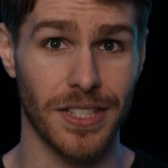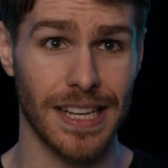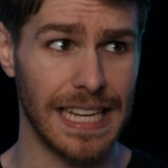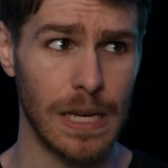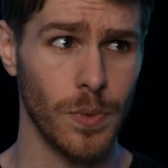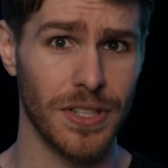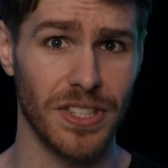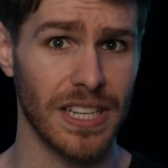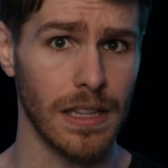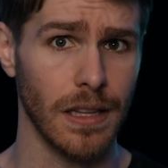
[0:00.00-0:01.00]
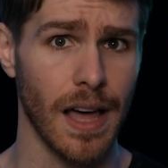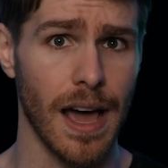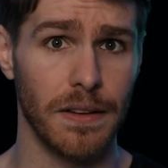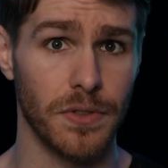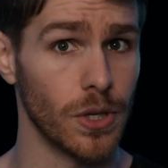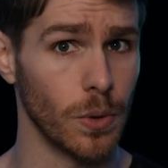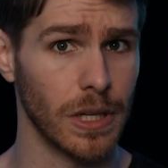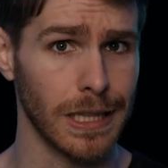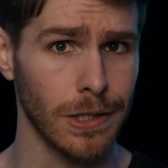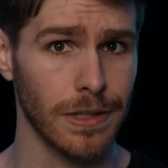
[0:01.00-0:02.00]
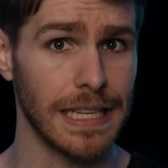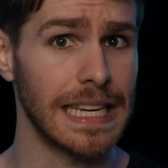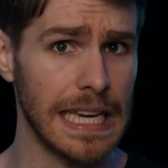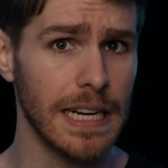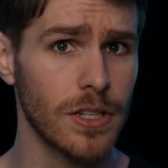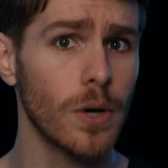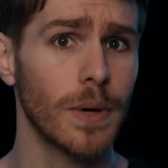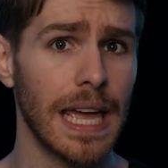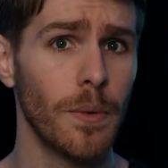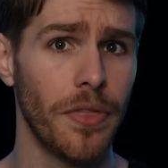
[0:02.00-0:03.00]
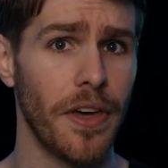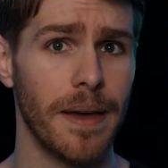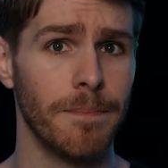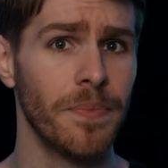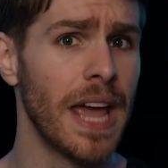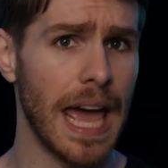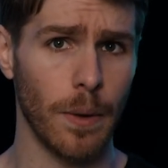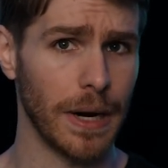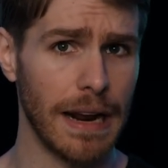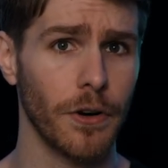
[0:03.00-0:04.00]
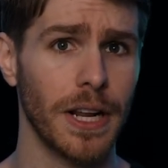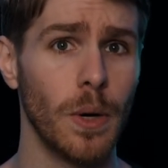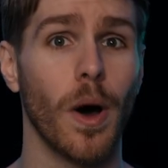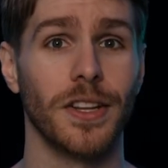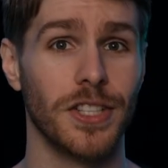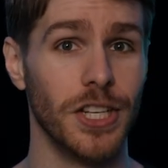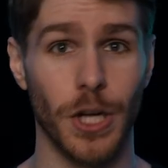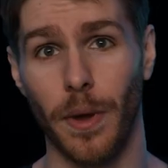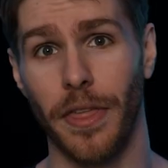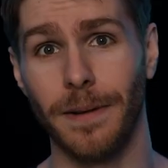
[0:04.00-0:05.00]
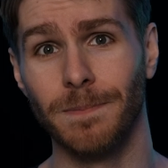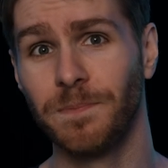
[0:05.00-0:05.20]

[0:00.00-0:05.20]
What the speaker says: and he was still alive, so clearly it is okay with him and whatever he wants to do with it.